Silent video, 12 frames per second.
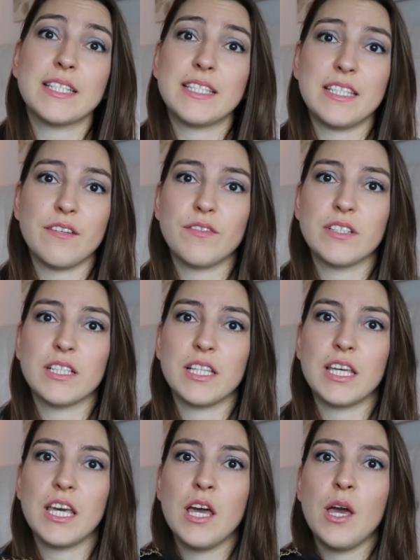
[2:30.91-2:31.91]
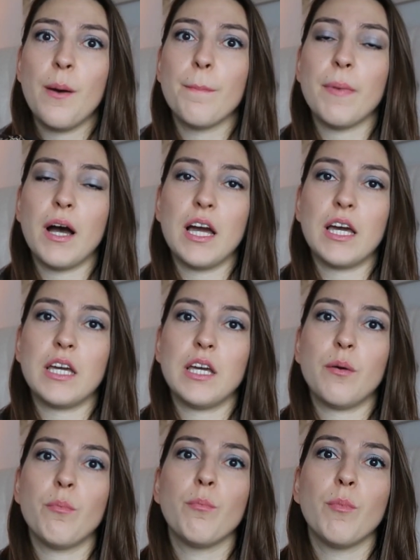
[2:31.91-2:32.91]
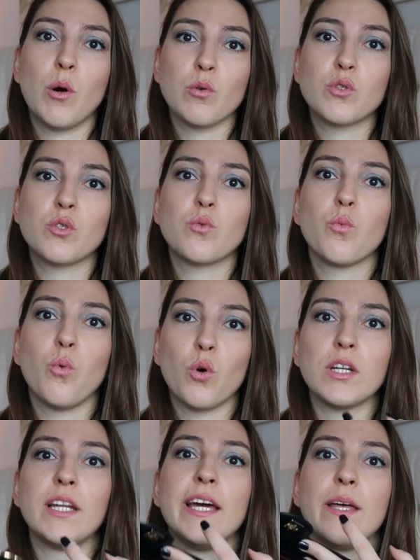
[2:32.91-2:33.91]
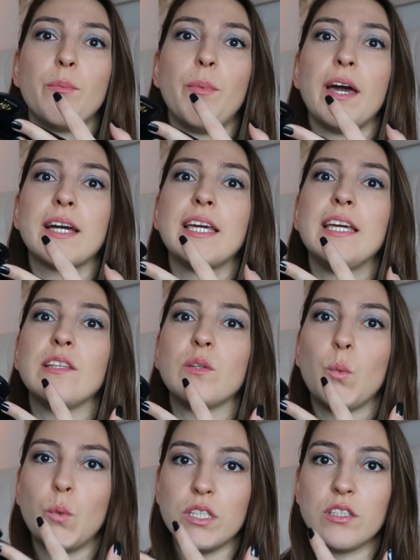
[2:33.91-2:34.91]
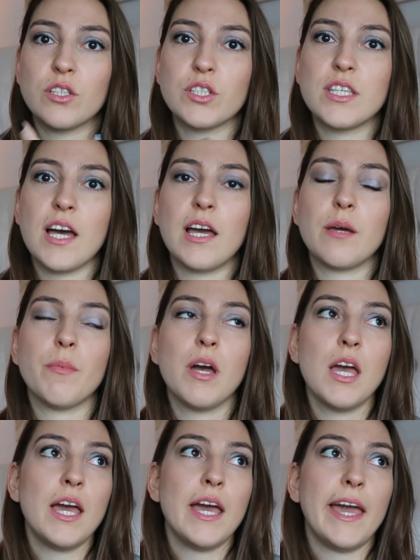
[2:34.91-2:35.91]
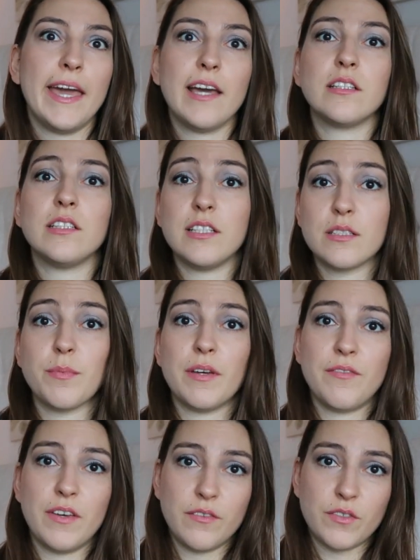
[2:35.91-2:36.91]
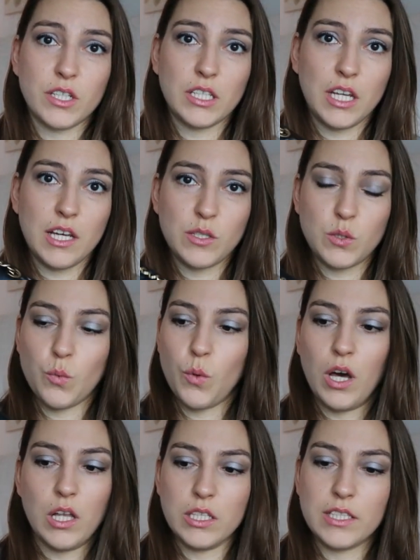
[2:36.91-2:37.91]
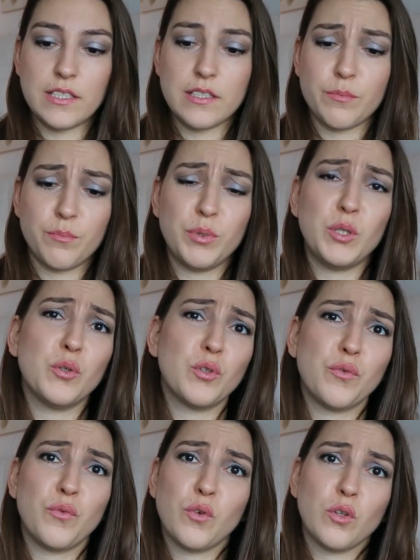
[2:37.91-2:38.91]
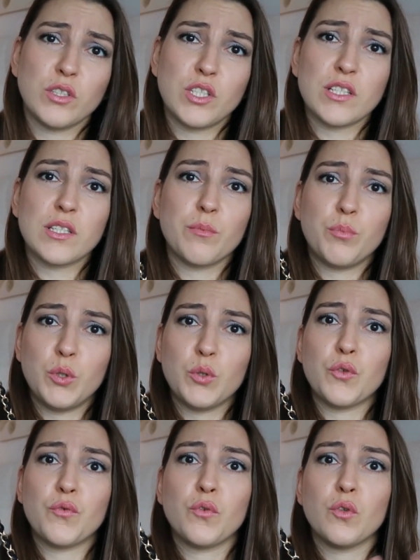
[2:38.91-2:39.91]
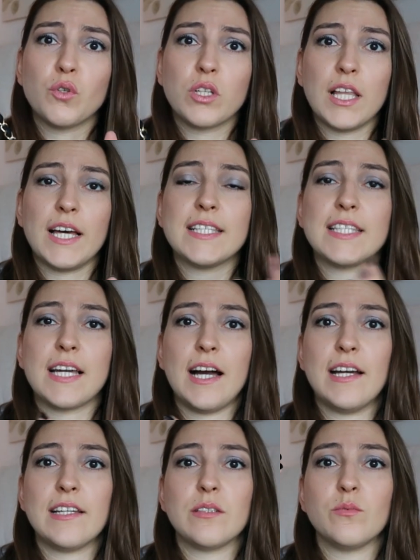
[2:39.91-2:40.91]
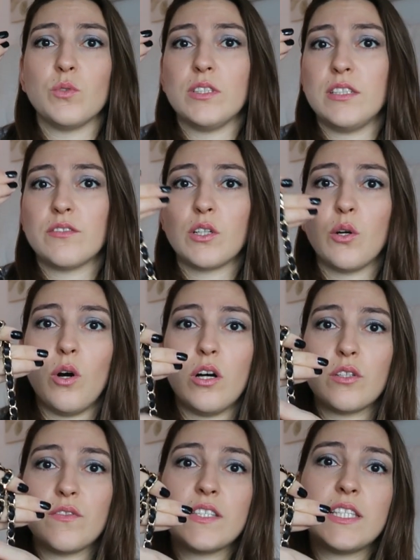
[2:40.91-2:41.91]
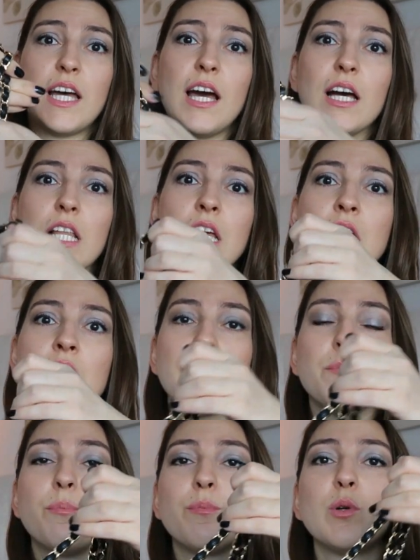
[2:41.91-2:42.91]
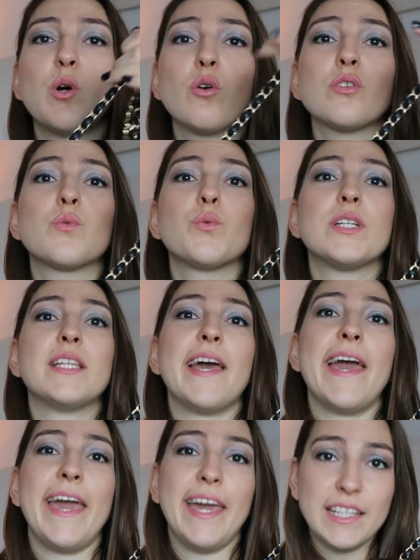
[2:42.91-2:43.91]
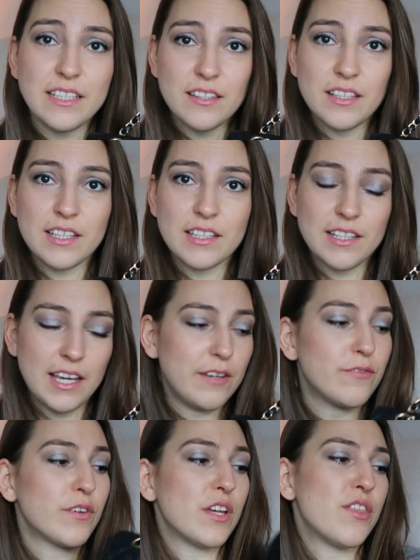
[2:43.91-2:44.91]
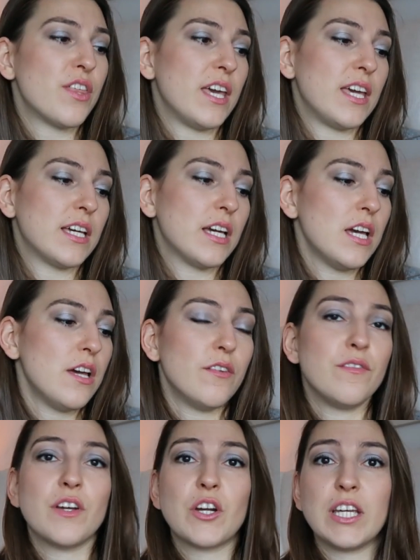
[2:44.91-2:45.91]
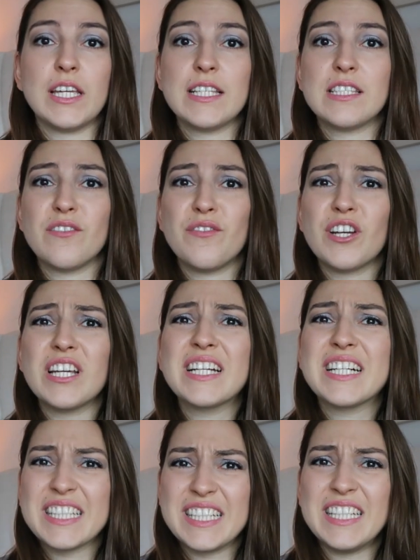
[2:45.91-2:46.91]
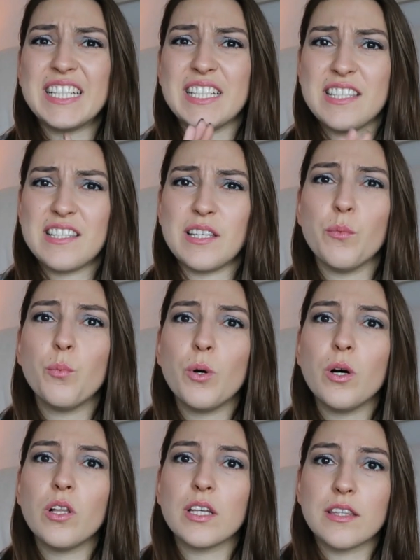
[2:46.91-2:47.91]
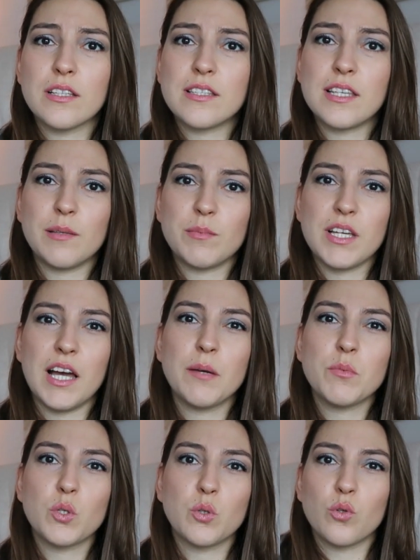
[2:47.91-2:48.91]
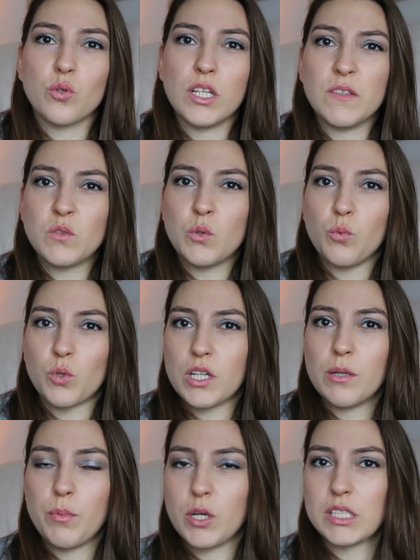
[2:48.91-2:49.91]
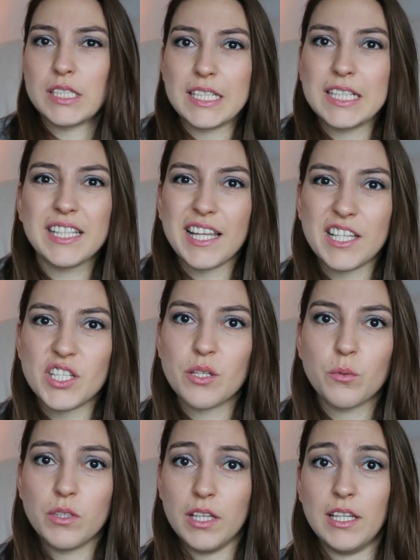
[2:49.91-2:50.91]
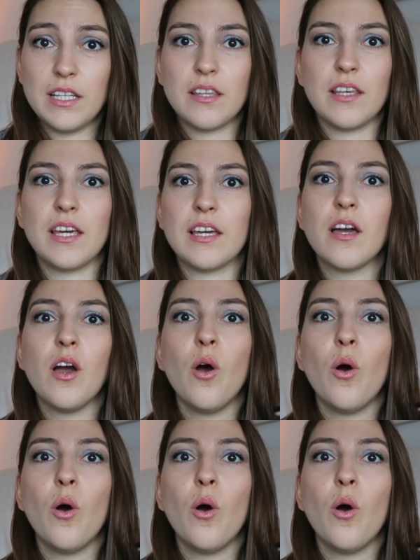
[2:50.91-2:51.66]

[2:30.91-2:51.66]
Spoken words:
It's definitely my most worn handbag in the winter time, and it's my favorite as well. It's beautiful, just a beautiful classic item, will never go out of style. Goes with anything and everything, very easy, very clean and simple at the same time, so you don't have to worry about it like clashing with anything.